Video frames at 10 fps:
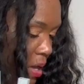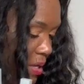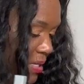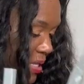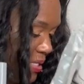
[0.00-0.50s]

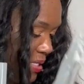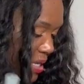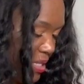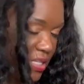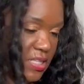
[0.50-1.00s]
Because I
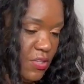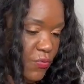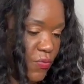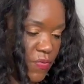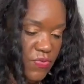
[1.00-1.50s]
see this is
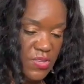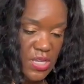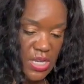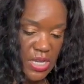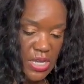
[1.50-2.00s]

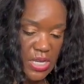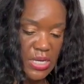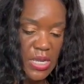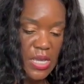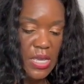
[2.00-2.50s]

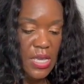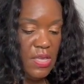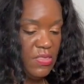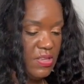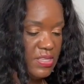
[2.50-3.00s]
fifteen,
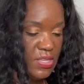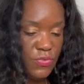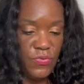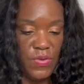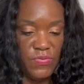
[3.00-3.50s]
this is
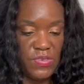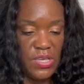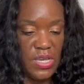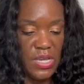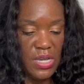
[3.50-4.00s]

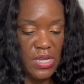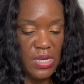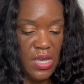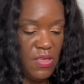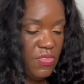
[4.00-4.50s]

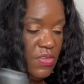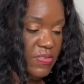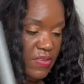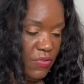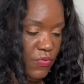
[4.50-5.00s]
fifteen,
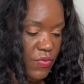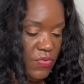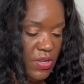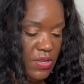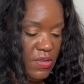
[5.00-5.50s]
this is
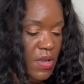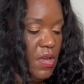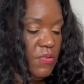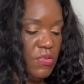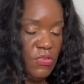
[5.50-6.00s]
fifteen.
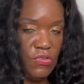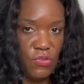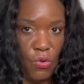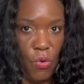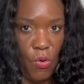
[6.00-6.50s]
So this
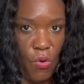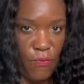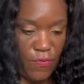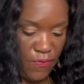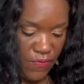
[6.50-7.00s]
is all
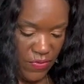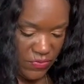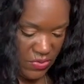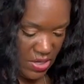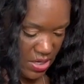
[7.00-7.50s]
for
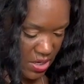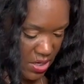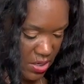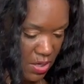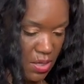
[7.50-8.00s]

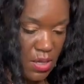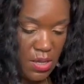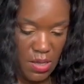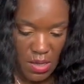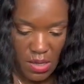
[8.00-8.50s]
fifteen.
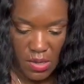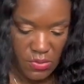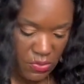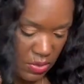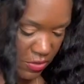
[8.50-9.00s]

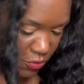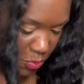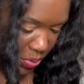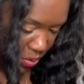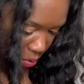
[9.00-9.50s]
So let's
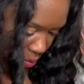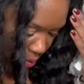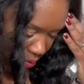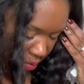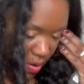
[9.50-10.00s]
put
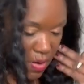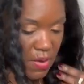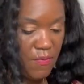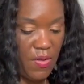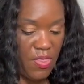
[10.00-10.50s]
all
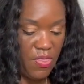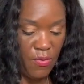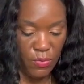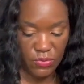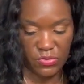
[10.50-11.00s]
of
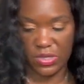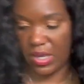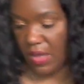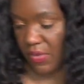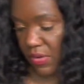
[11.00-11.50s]
those
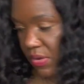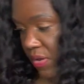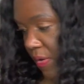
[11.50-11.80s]
together.